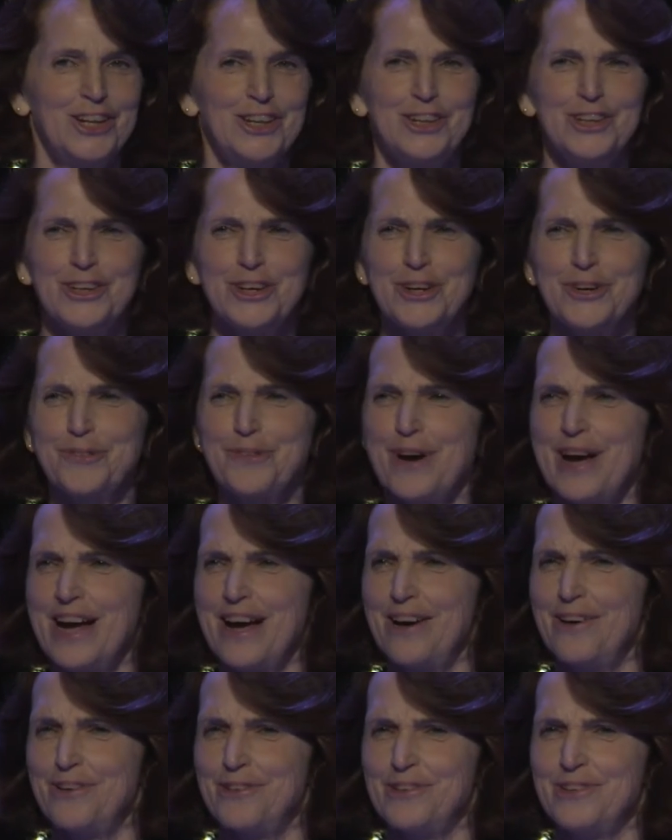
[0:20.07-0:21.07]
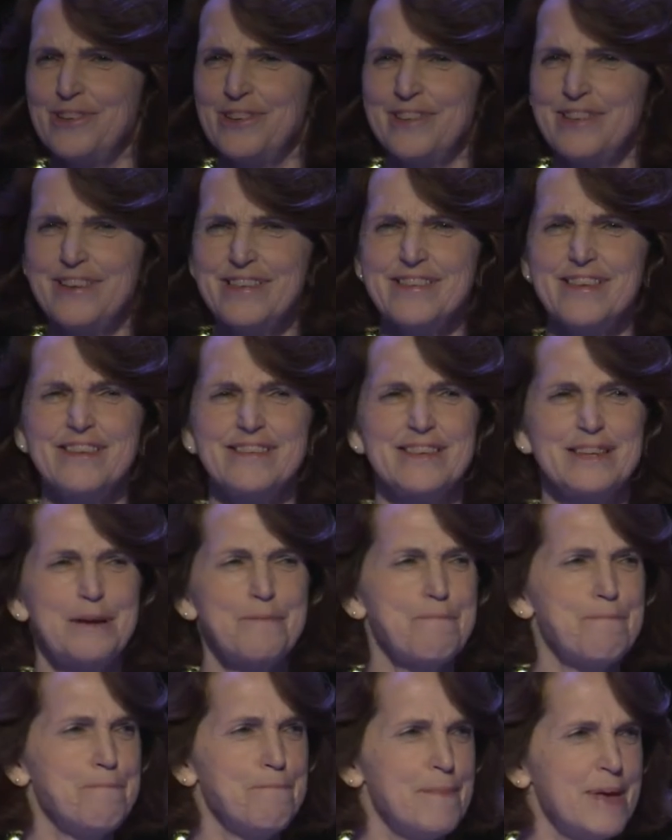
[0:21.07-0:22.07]
Look around. This is an
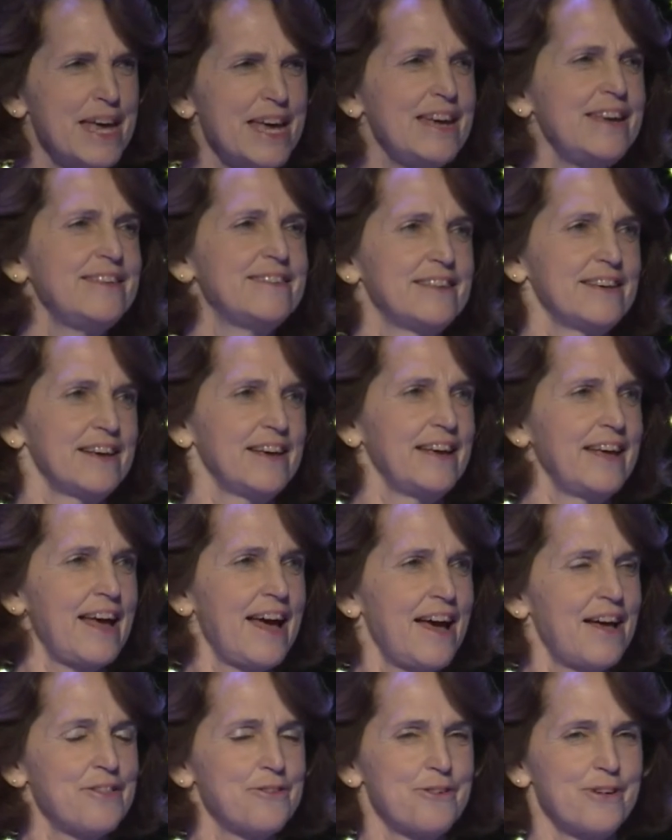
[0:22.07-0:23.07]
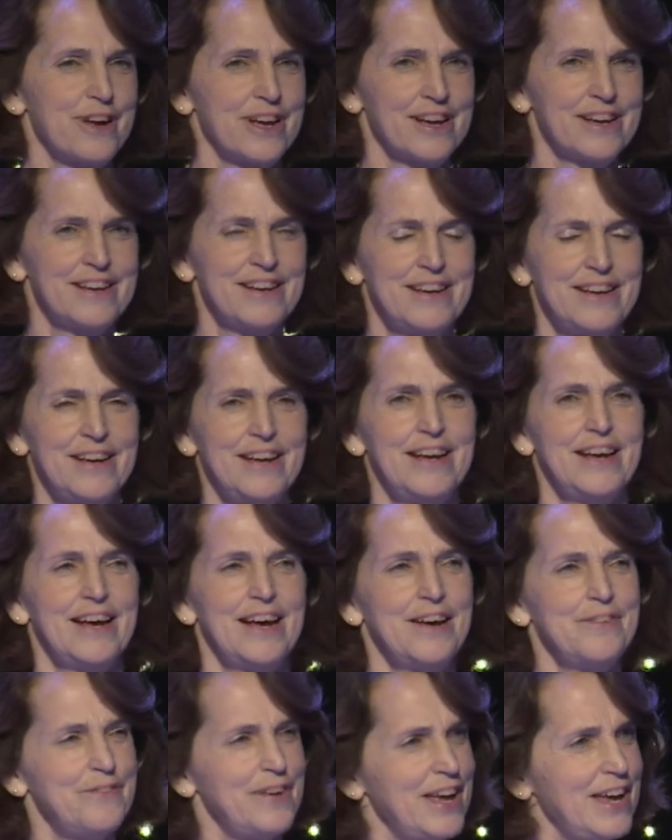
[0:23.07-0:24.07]
amazing gathering
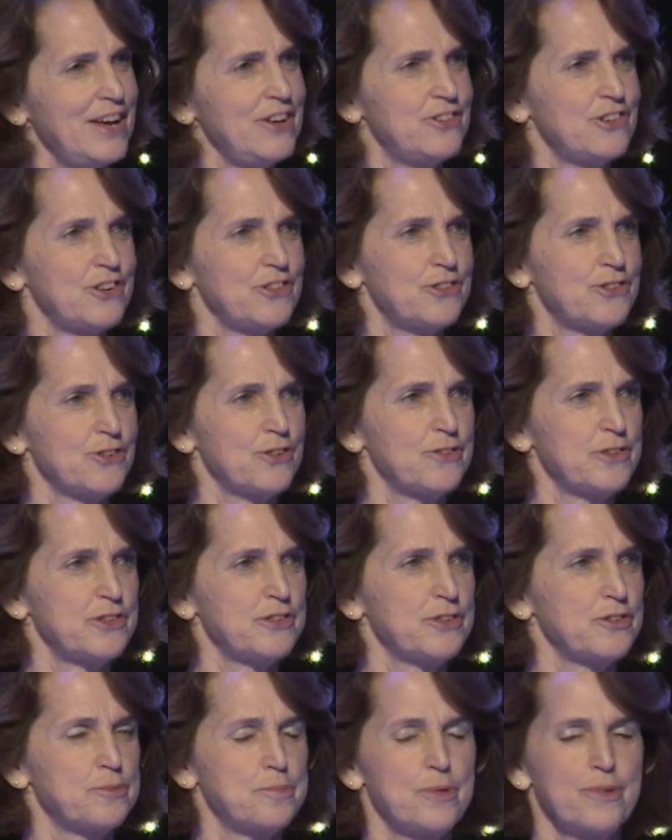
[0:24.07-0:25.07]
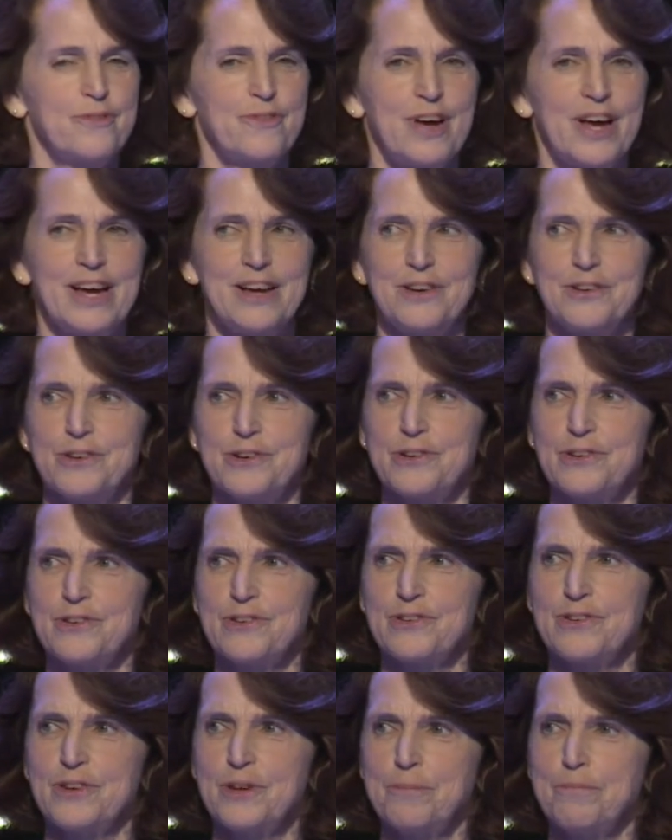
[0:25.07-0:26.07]
of aging services providers,
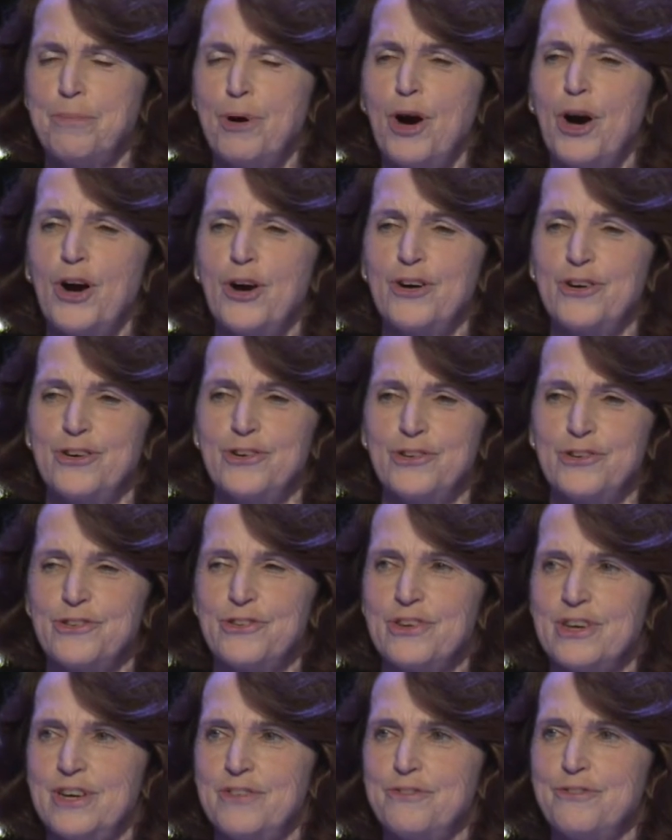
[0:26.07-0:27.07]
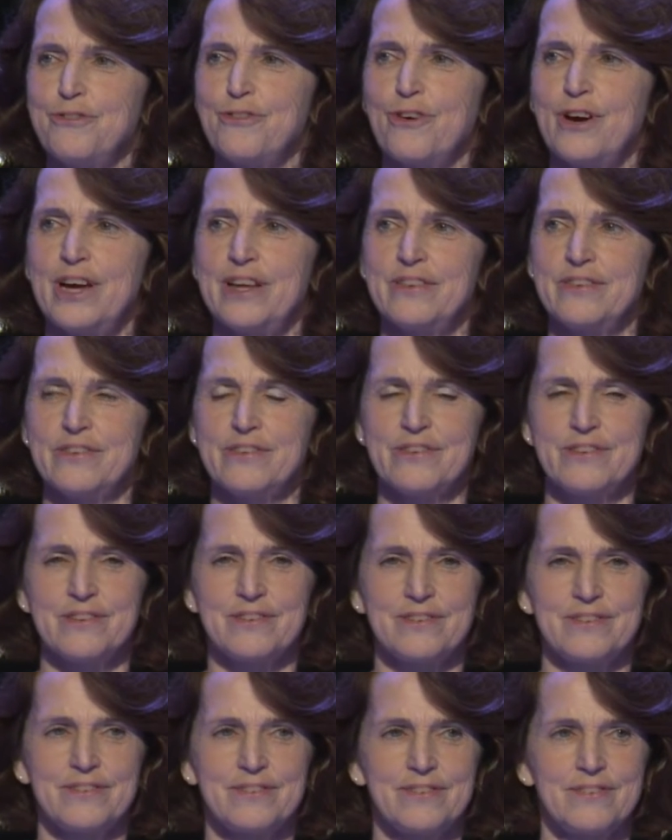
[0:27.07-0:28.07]
partners, and friends.
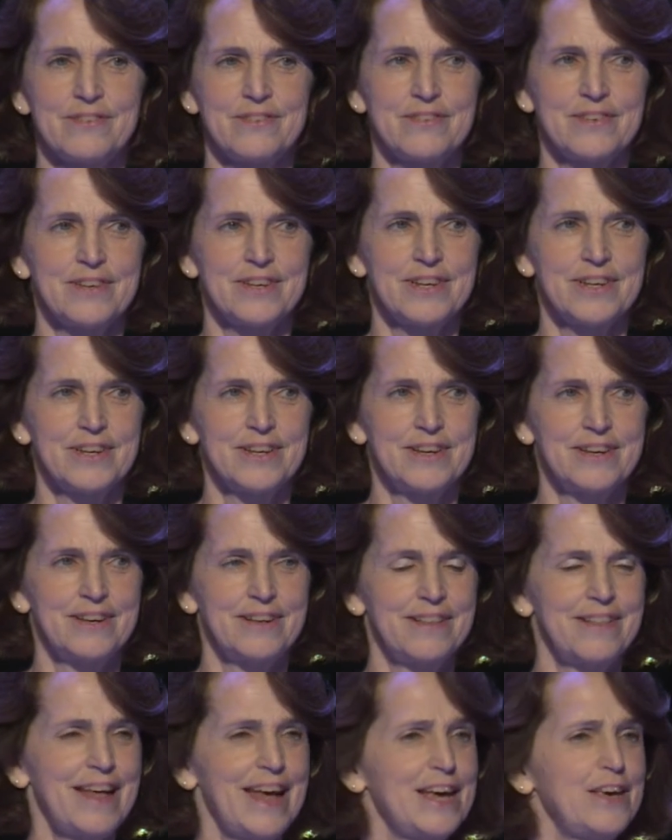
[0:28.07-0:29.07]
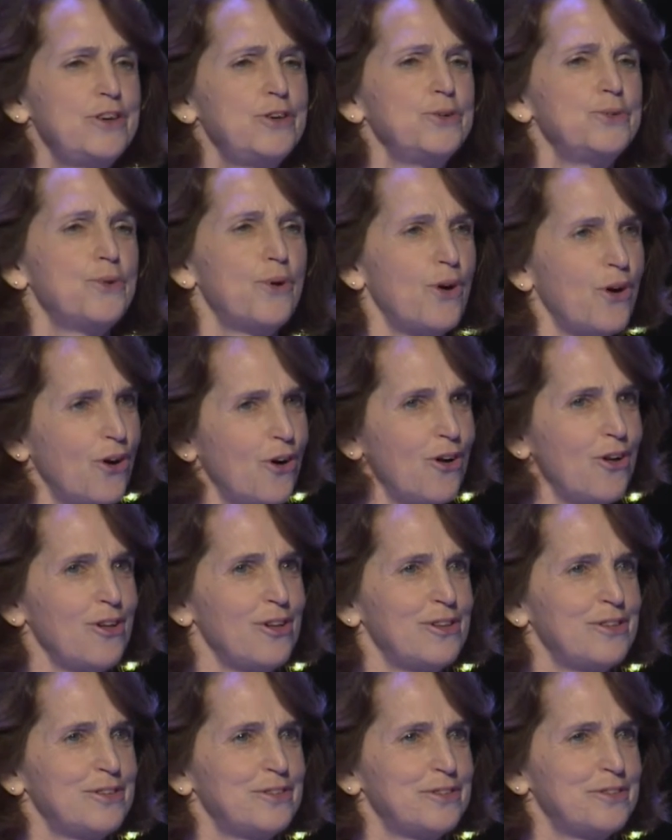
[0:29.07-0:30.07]
Thank you
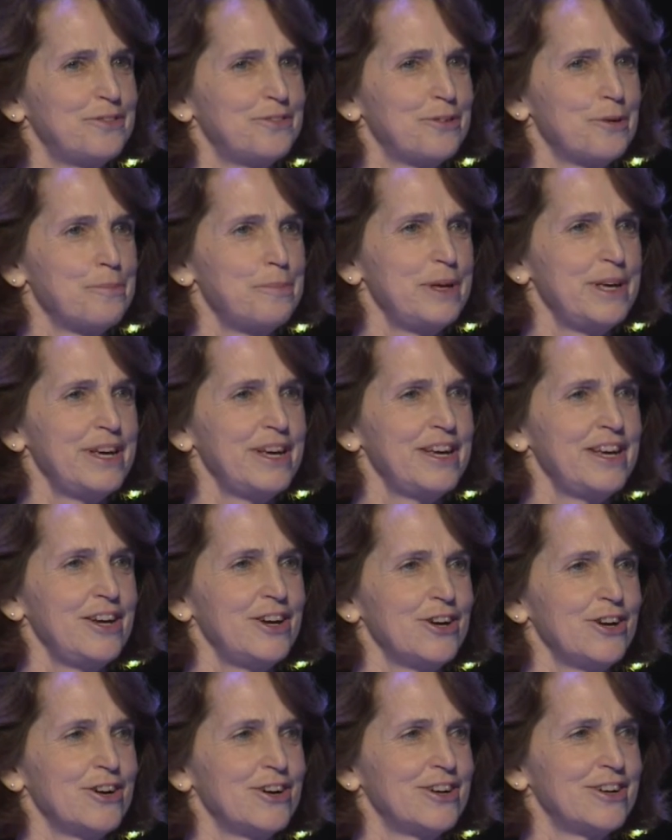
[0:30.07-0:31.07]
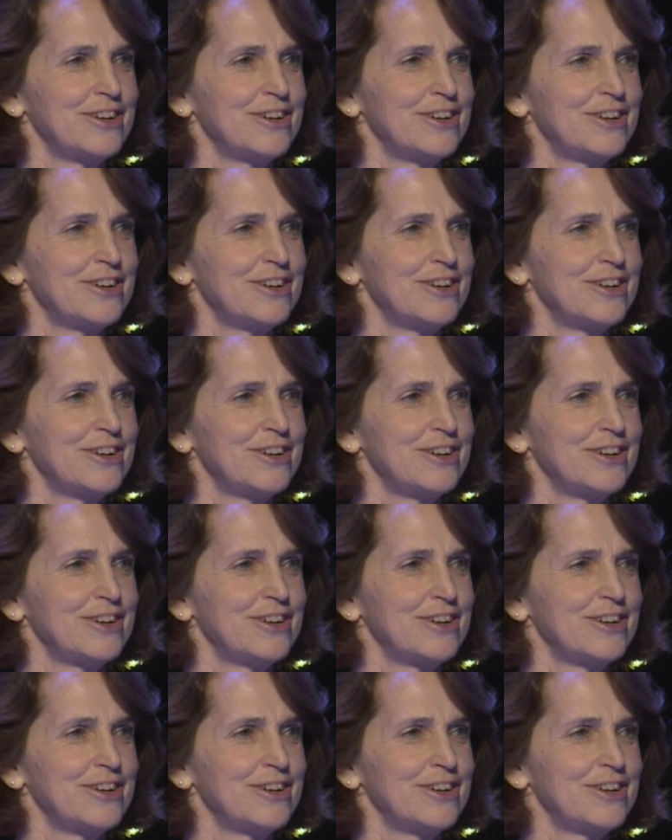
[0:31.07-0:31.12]
all for being here.